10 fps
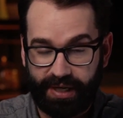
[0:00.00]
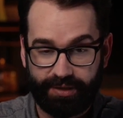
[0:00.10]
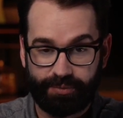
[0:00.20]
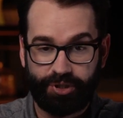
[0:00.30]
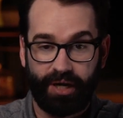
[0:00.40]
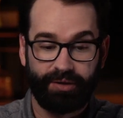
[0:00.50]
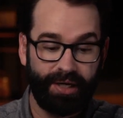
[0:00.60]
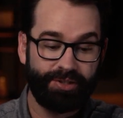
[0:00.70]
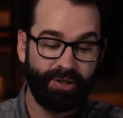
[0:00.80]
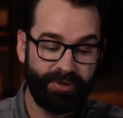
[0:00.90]
had some chocolate
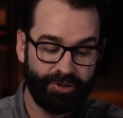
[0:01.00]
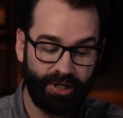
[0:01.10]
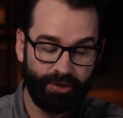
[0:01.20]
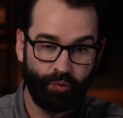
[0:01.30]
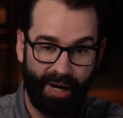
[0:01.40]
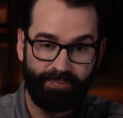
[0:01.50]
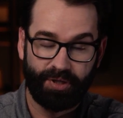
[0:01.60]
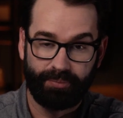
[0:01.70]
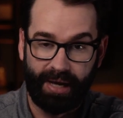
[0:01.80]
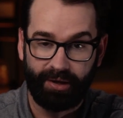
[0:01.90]
ice cream and you're trying to wipe
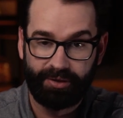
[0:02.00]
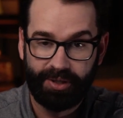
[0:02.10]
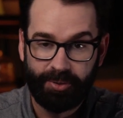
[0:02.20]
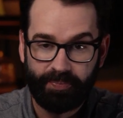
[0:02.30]
their mouth.